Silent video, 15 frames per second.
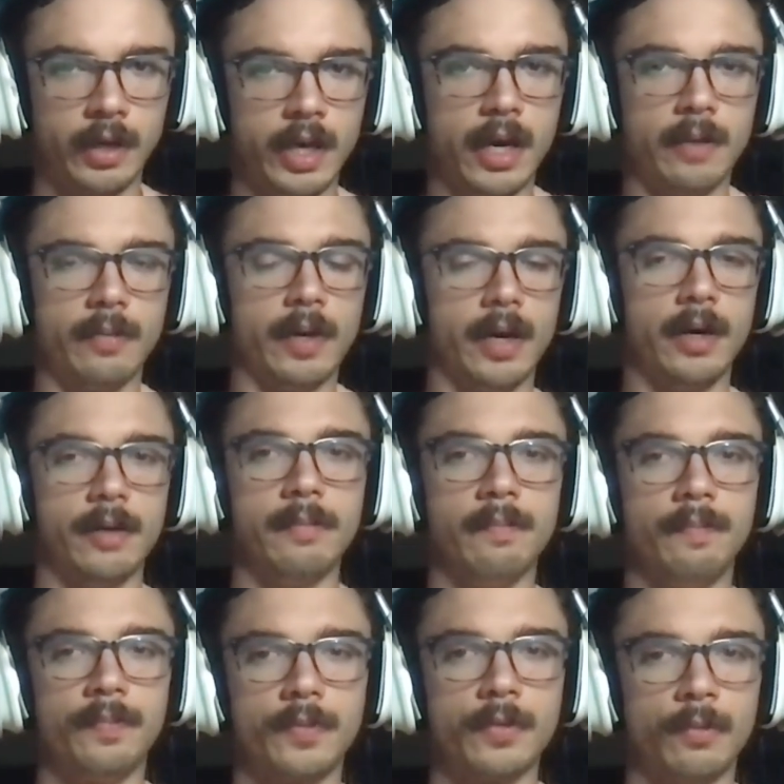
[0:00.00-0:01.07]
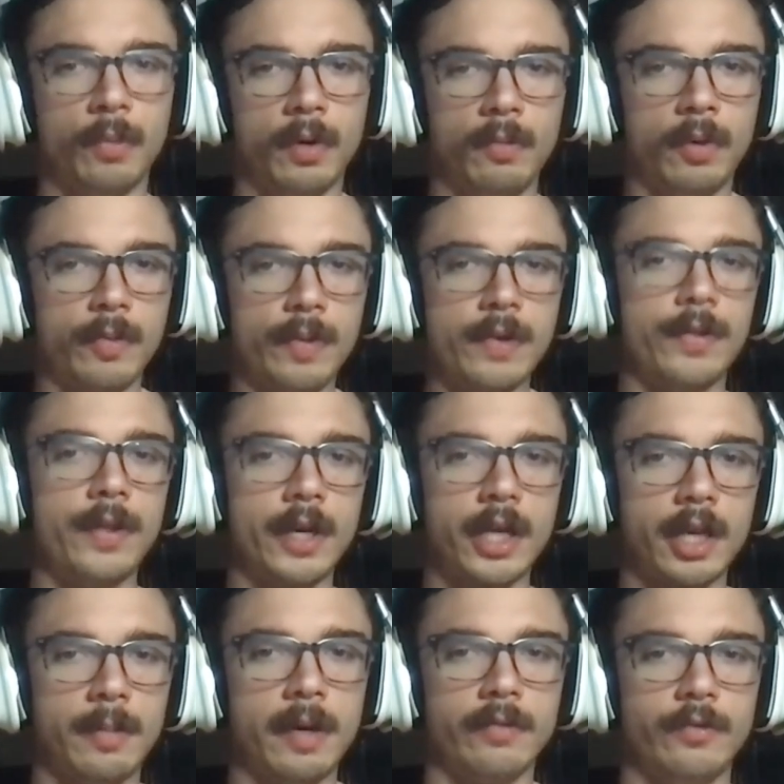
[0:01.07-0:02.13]
Yeah, what are we
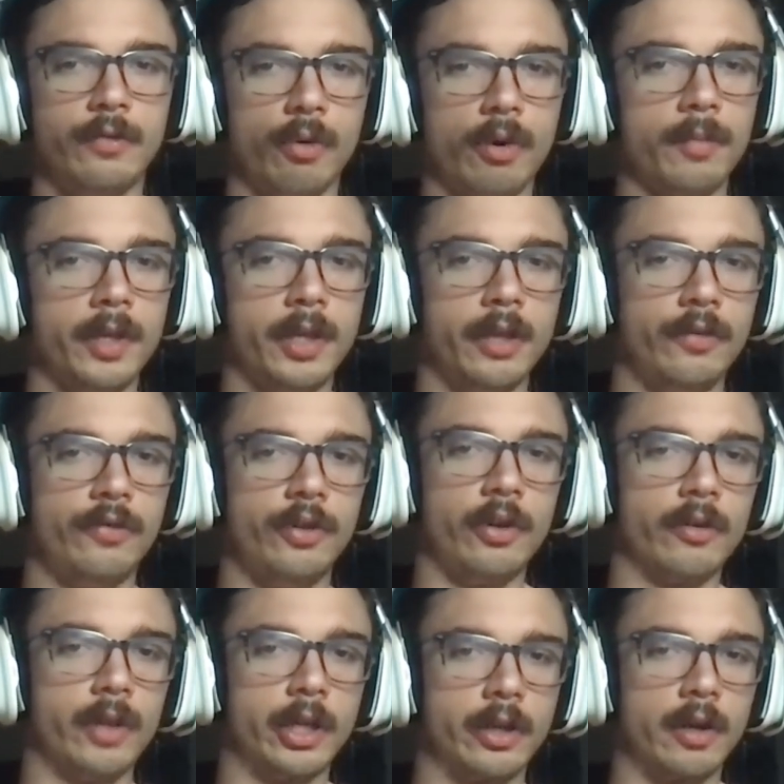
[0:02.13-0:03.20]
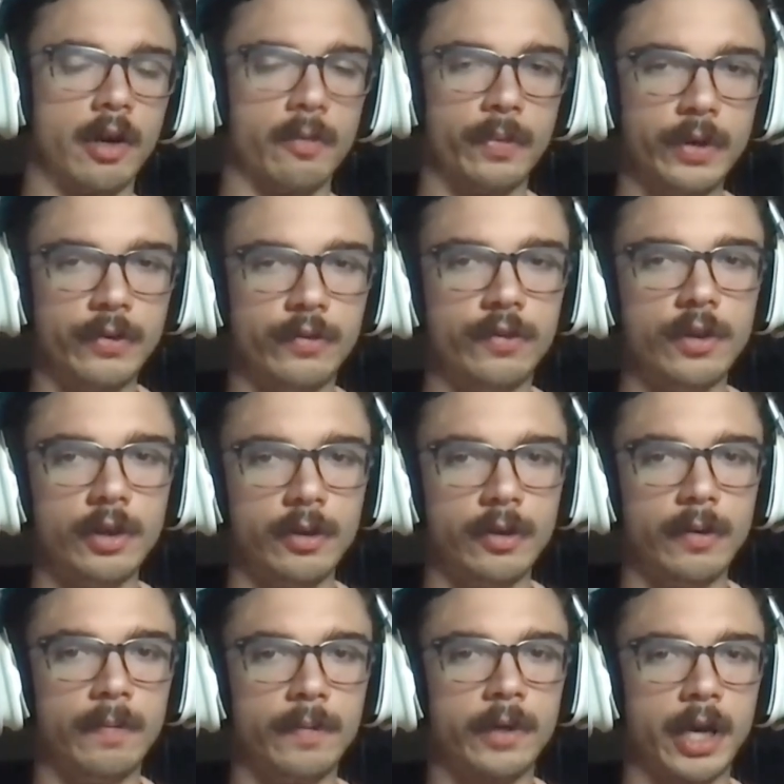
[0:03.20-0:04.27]
thinking about Dortmund this year? Like, are we
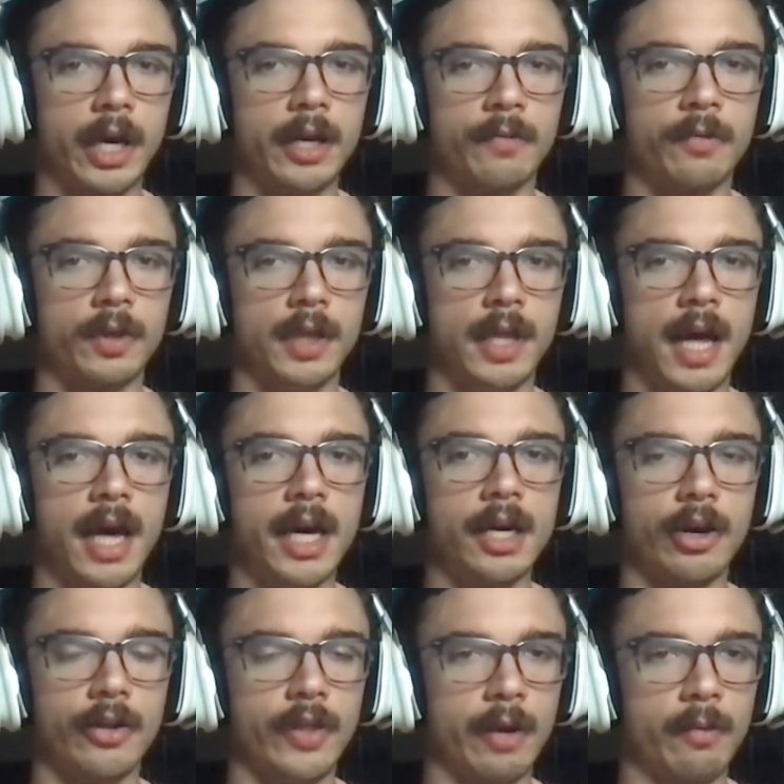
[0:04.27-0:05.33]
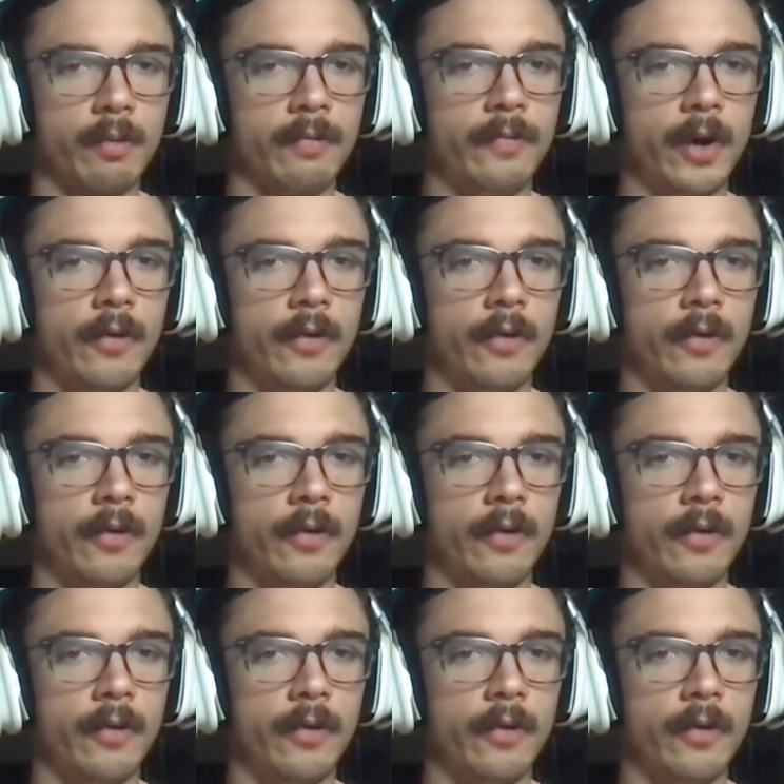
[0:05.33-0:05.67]
still kind of relying on that